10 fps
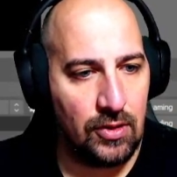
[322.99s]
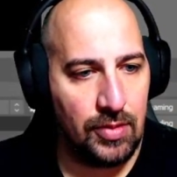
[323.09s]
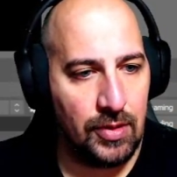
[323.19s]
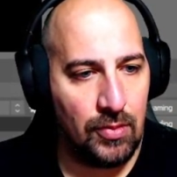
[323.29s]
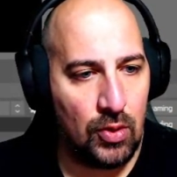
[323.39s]

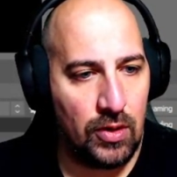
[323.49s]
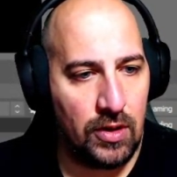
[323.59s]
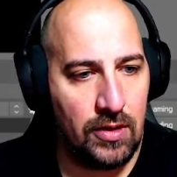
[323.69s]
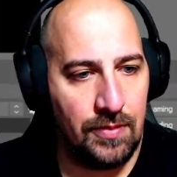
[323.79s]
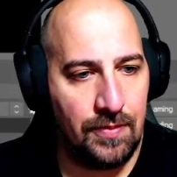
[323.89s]
bit more.
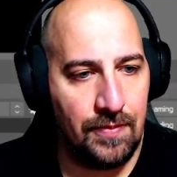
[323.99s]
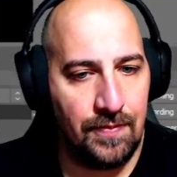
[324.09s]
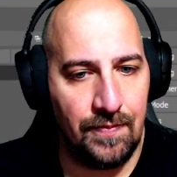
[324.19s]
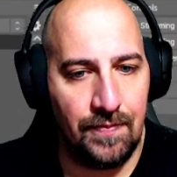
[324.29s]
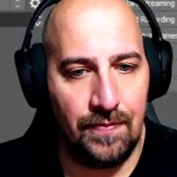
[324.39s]

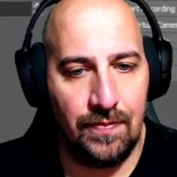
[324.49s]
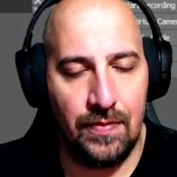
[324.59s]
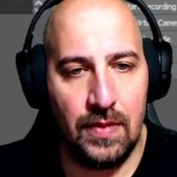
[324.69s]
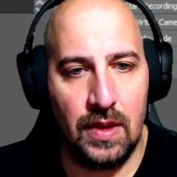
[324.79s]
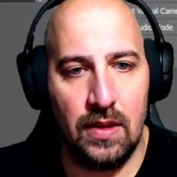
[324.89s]

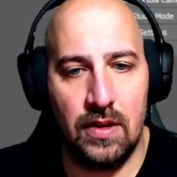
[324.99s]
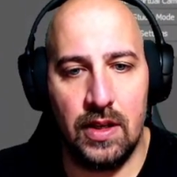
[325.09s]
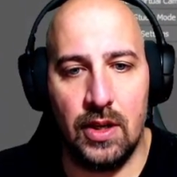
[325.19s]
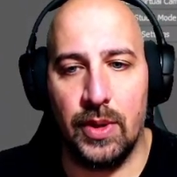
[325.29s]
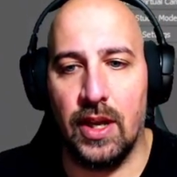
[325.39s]

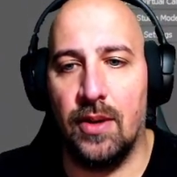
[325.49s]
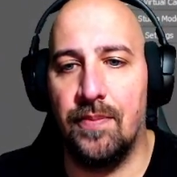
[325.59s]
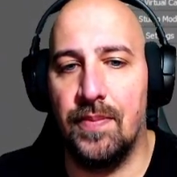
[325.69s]
Here we go.